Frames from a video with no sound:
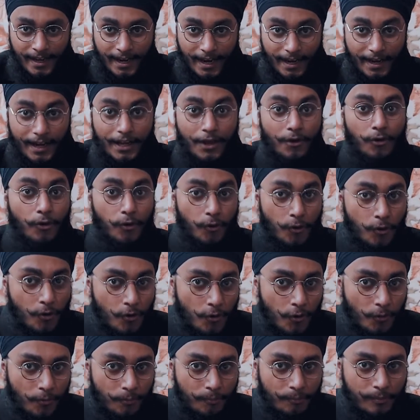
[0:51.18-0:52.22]
And I
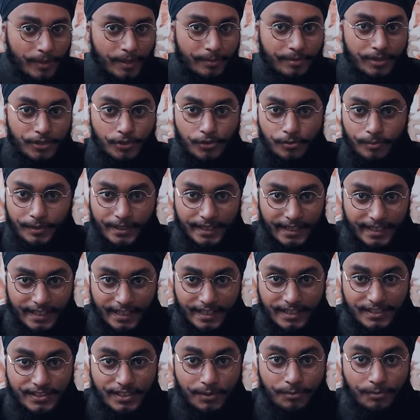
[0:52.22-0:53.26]
hope maybe you'll be
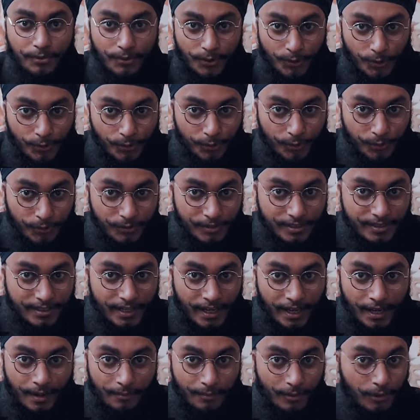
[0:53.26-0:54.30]
taking some notes
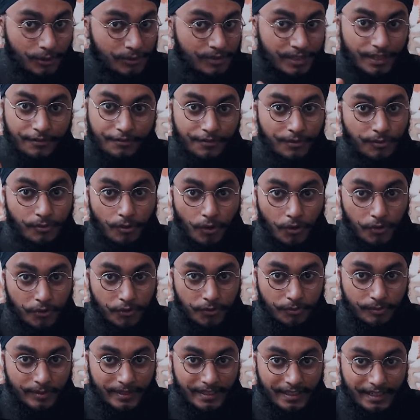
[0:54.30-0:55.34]
because if you want
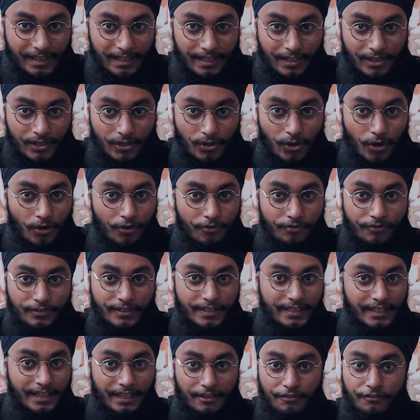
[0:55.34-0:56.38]
to be a
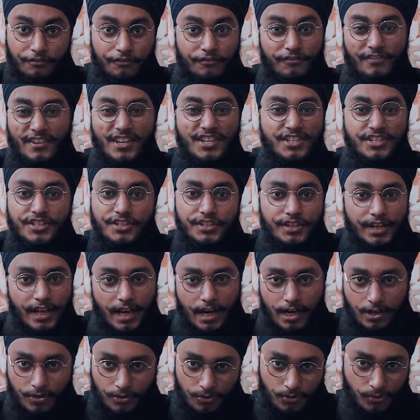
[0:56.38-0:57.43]
coffee
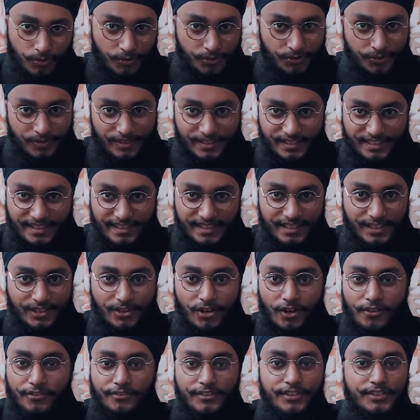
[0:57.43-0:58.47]
aficionado, or you can say a
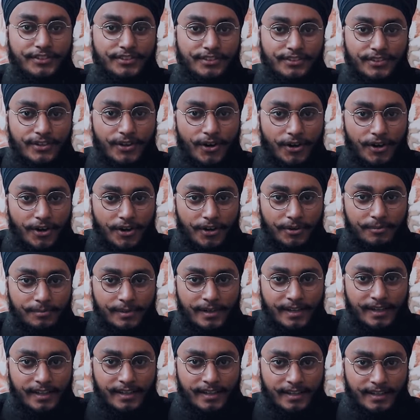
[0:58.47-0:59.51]
coffee snob,
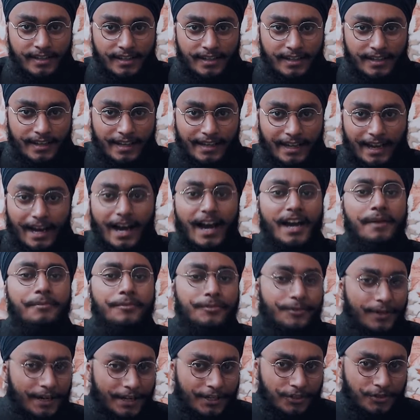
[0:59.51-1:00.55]
like I'm
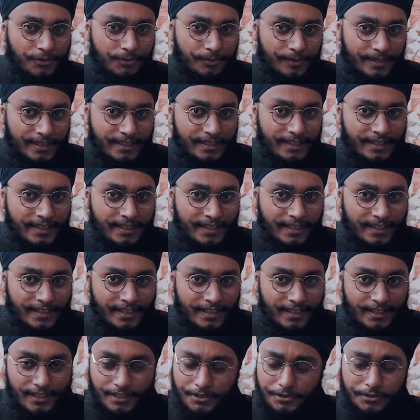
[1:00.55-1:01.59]
trying to be,
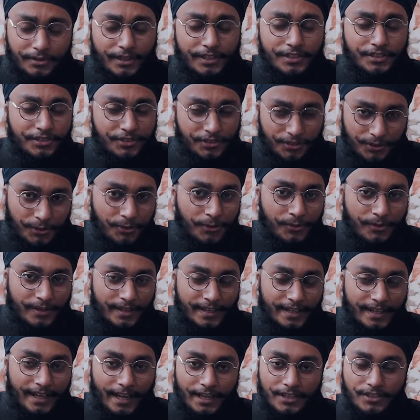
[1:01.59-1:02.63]
you can
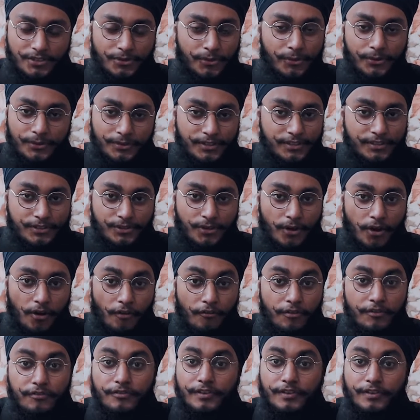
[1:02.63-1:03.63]
surely enjoy this coffee